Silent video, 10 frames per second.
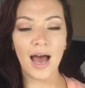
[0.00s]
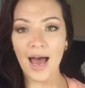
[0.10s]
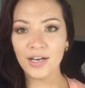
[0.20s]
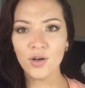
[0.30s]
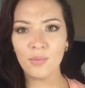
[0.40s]

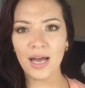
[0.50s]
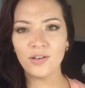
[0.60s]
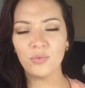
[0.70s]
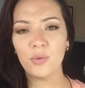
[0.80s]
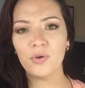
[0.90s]
I don't
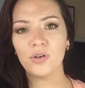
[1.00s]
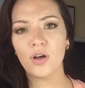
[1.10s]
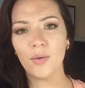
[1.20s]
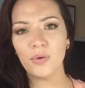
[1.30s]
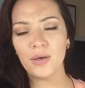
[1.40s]
mind if people
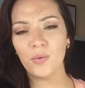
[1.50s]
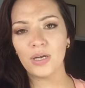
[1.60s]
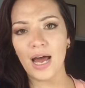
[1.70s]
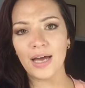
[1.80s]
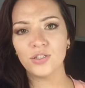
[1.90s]
copy
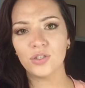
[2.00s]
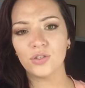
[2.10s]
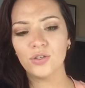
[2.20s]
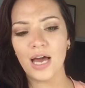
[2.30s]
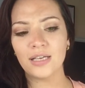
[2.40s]
what I
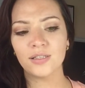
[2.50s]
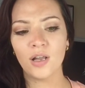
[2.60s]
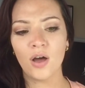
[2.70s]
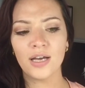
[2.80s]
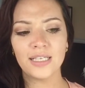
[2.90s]
do as
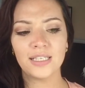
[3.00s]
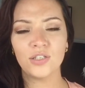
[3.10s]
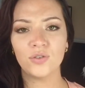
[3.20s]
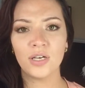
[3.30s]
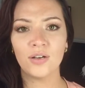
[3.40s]
long as
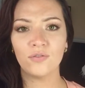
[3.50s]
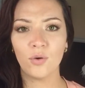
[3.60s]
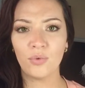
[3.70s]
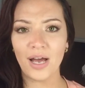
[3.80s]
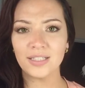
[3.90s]
they're doing it
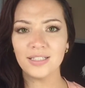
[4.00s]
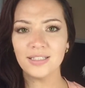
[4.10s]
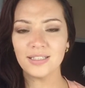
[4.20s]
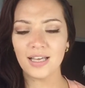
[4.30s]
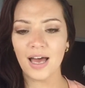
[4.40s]
for
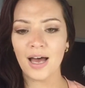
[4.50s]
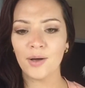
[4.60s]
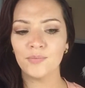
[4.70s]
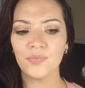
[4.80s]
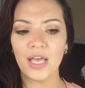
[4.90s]
practice.
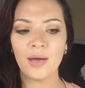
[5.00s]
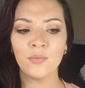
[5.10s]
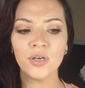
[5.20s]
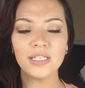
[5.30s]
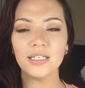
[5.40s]
And
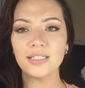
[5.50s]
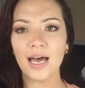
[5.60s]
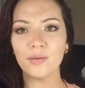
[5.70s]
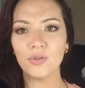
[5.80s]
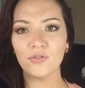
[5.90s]
most of the
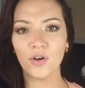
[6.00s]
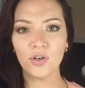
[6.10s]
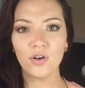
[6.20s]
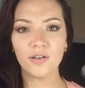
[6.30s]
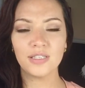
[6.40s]
time, the
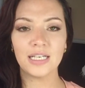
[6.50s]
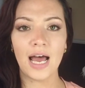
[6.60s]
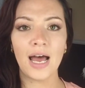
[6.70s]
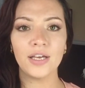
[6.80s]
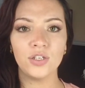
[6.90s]
photographs that
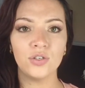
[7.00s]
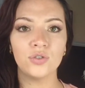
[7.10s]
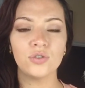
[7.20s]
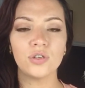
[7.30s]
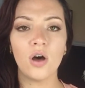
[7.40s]
I
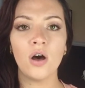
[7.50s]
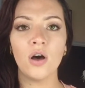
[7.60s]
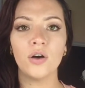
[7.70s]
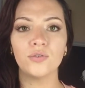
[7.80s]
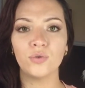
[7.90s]
use
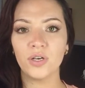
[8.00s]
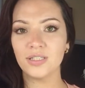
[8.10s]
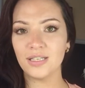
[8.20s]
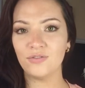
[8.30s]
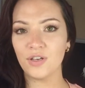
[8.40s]
are
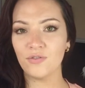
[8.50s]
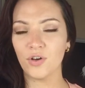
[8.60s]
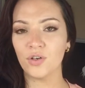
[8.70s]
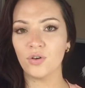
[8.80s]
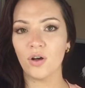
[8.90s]
royalty-free
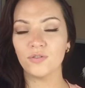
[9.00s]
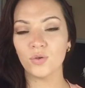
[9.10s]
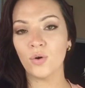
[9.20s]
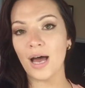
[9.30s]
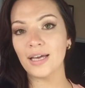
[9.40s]
photographs,
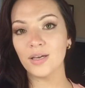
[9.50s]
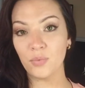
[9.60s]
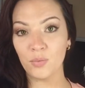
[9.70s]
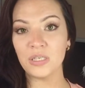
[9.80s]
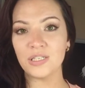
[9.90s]
or I
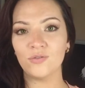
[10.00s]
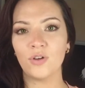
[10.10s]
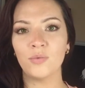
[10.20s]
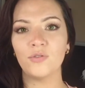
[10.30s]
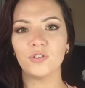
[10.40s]
get permission
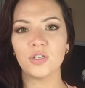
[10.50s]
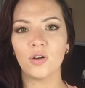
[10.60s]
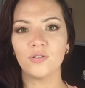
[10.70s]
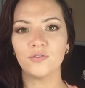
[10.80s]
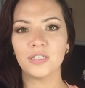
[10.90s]
from the
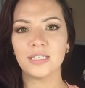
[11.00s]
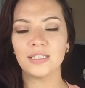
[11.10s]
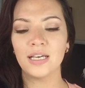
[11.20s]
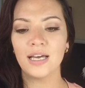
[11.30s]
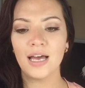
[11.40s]
photographers